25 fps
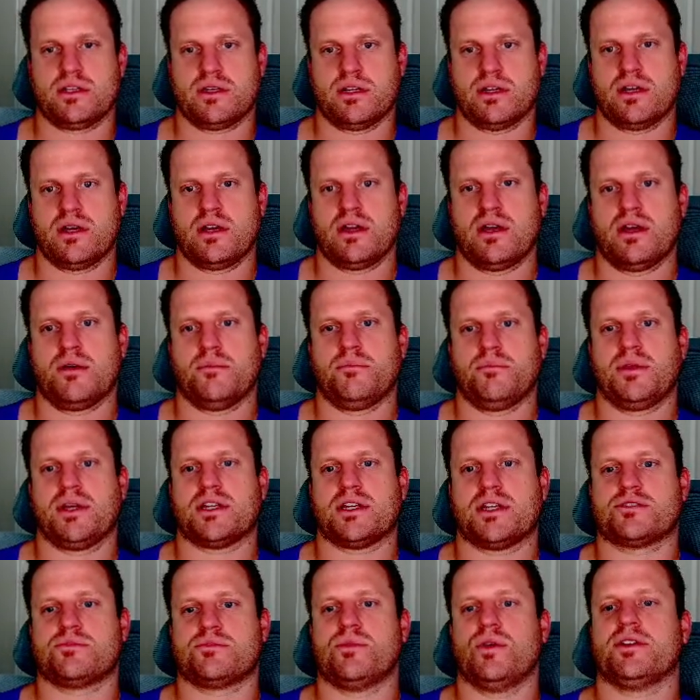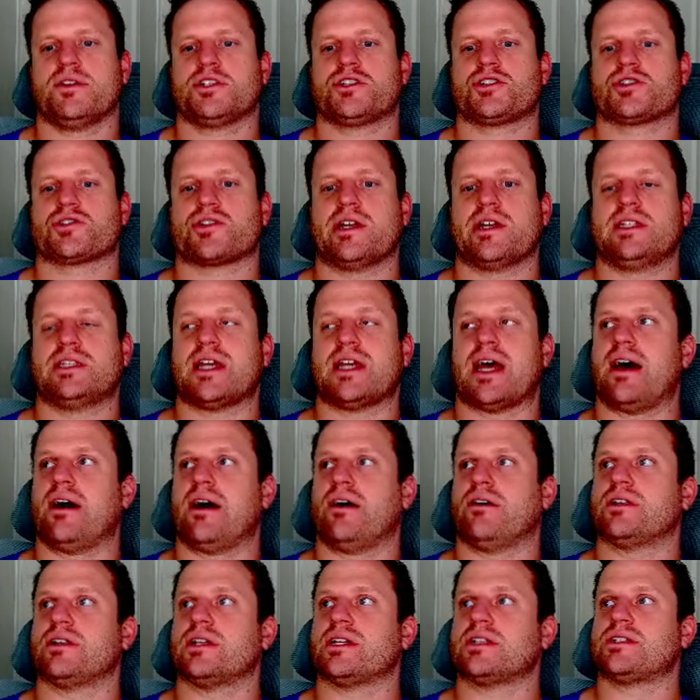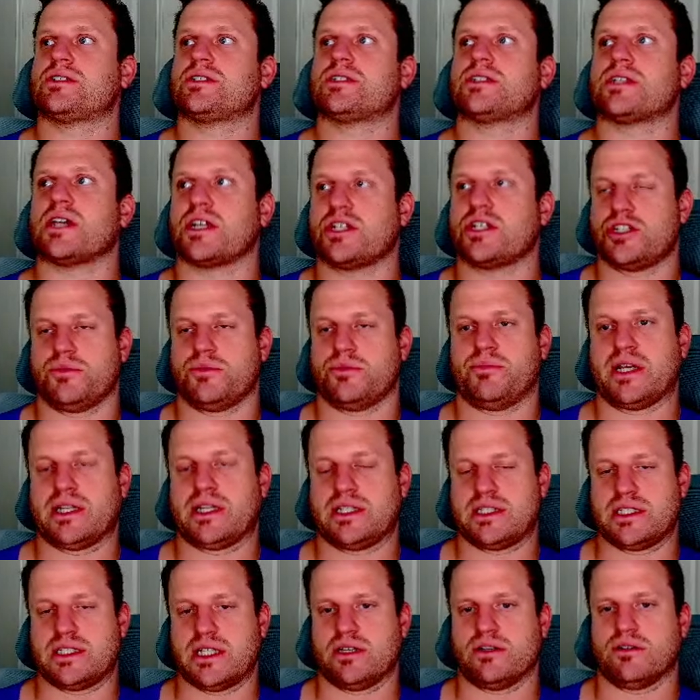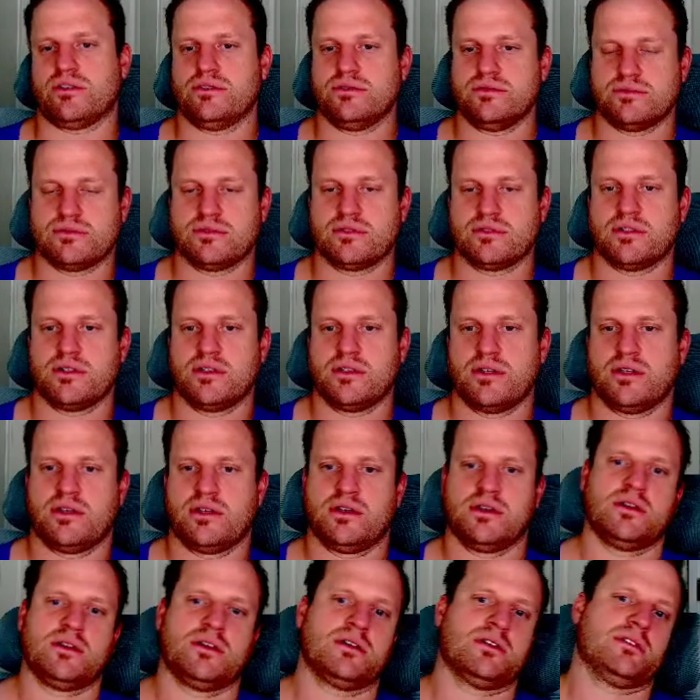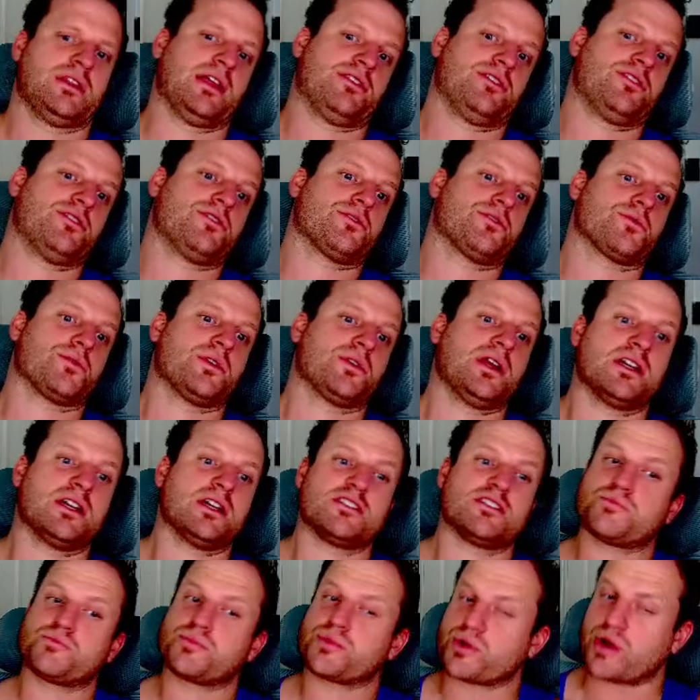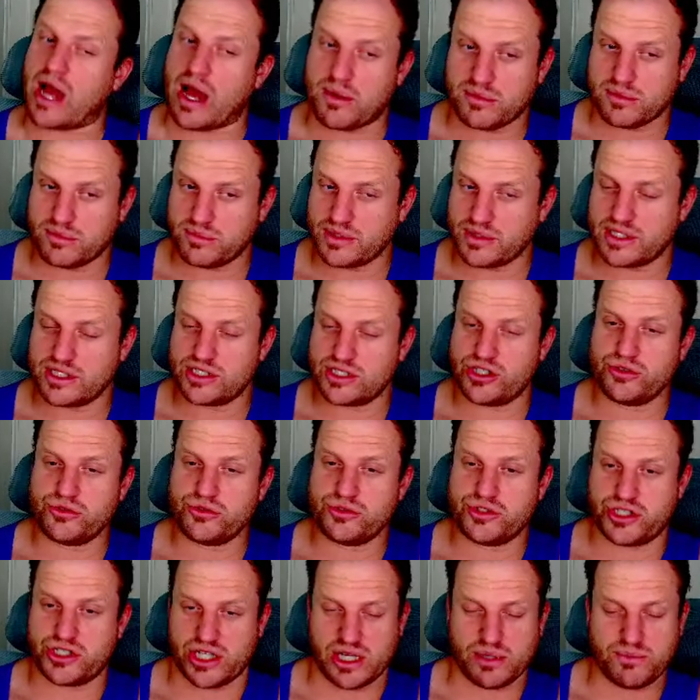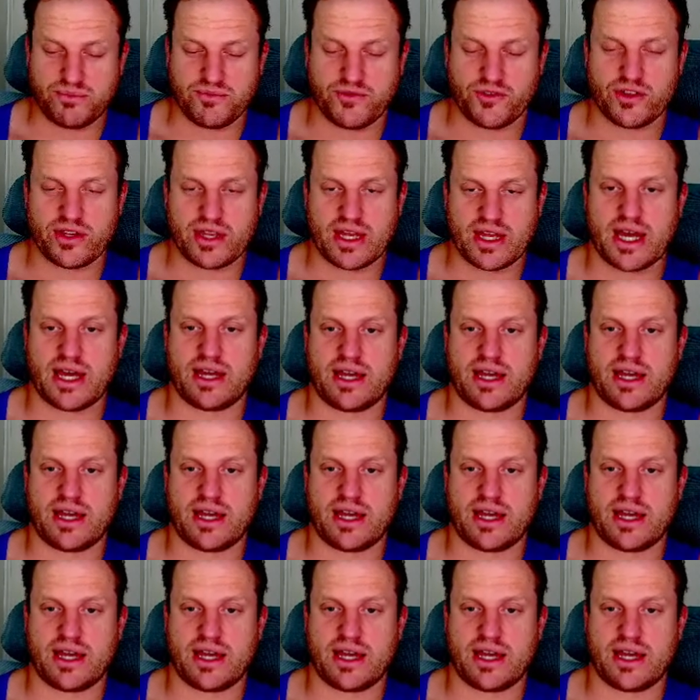because moving straight down is such a big deal that 3 is probably too cheap for that.